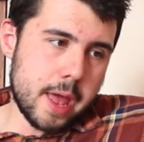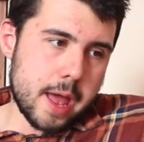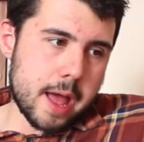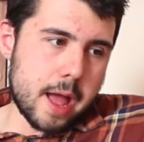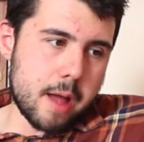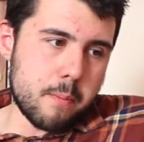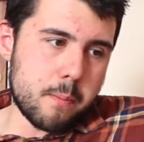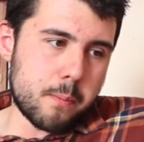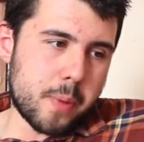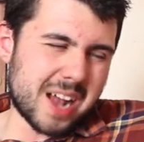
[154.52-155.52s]

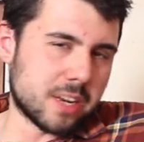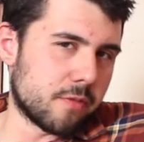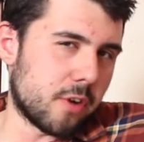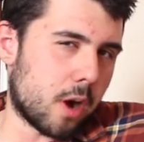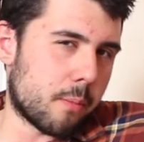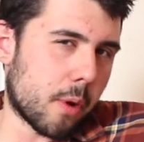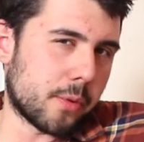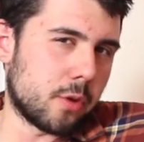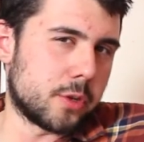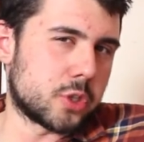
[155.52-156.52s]
But I didn't feel I
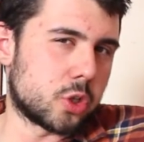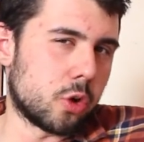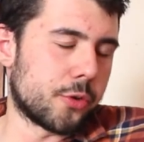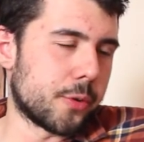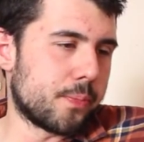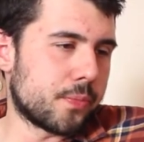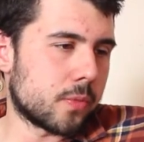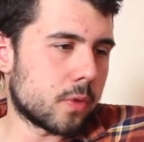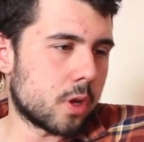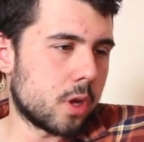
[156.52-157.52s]
properly understood.
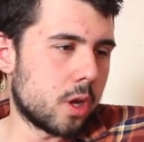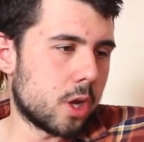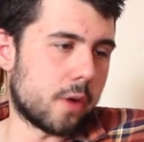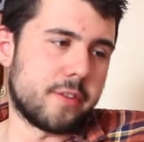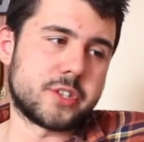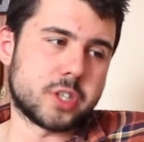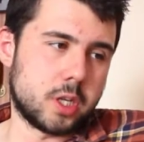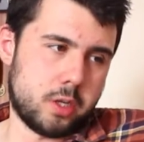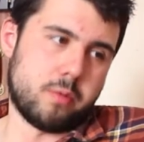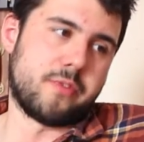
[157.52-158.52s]
And
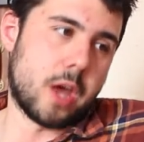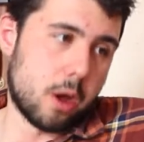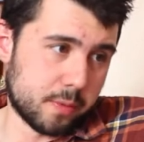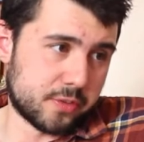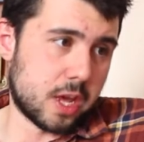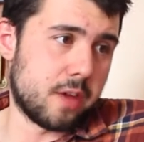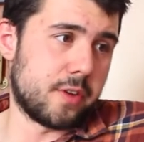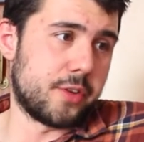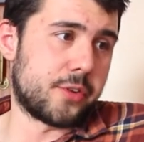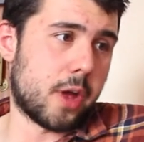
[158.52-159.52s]
obviously, with the help of
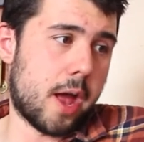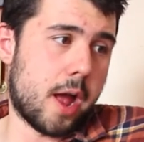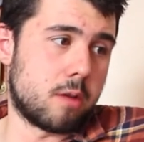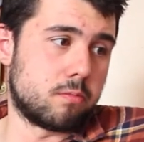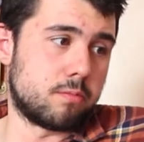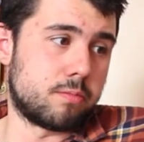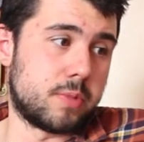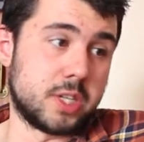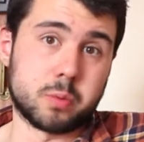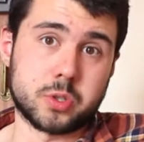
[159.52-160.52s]
David,
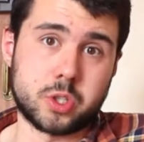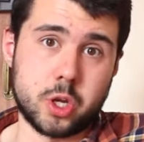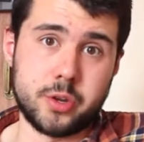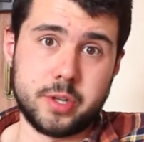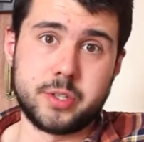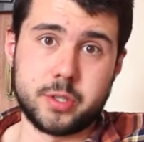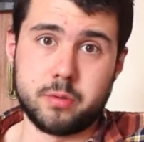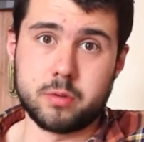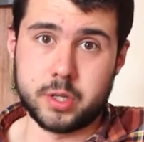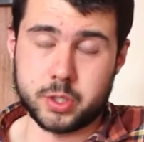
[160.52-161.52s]
this was turned into
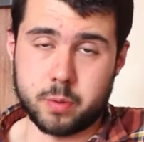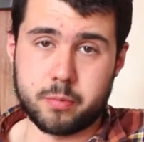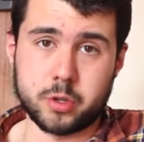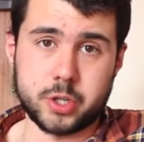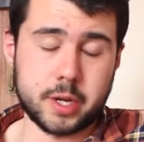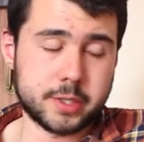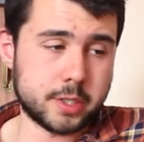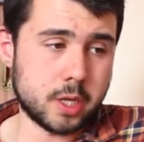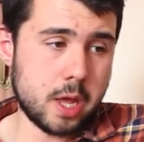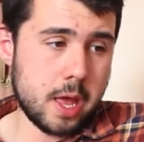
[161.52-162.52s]
a project.
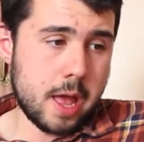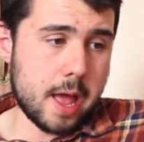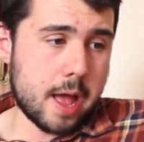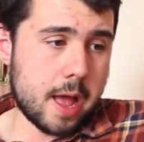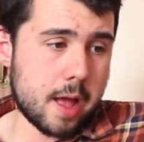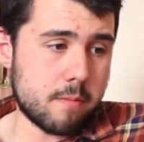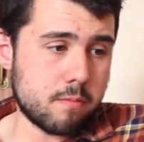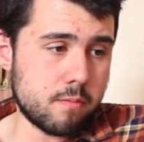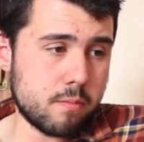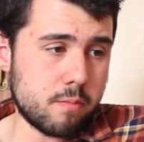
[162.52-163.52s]

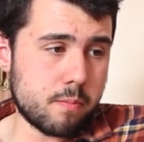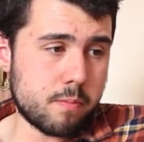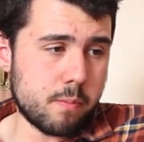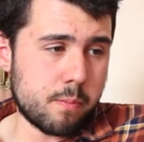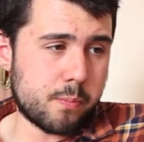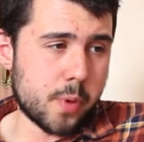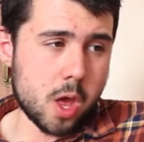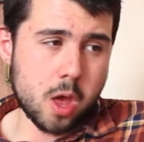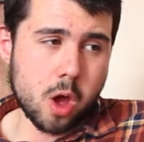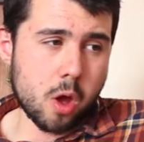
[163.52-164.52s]

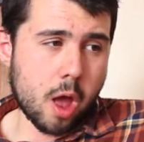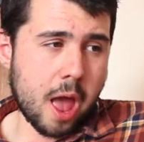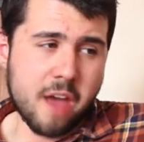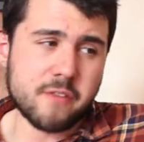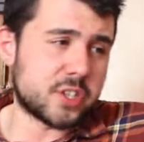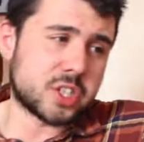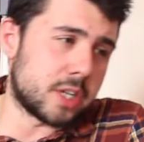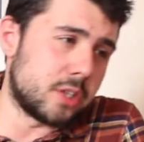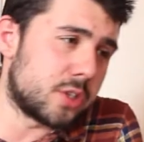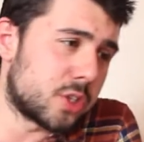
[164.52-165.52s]
But ever
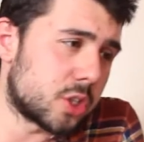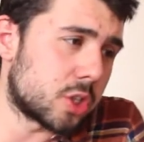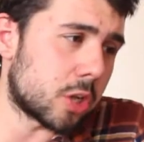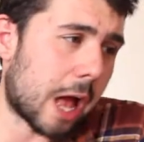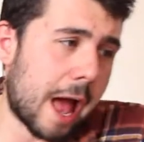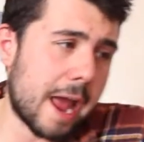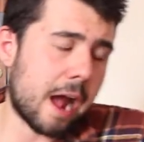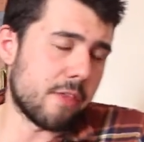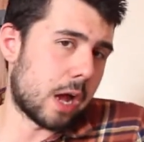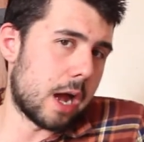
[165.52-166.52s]
since I
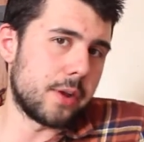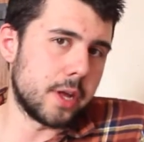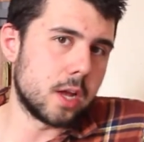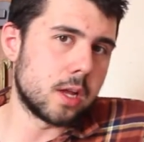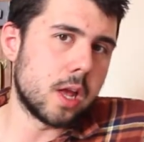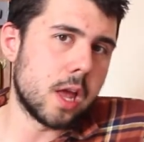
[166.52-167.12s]
had that idea,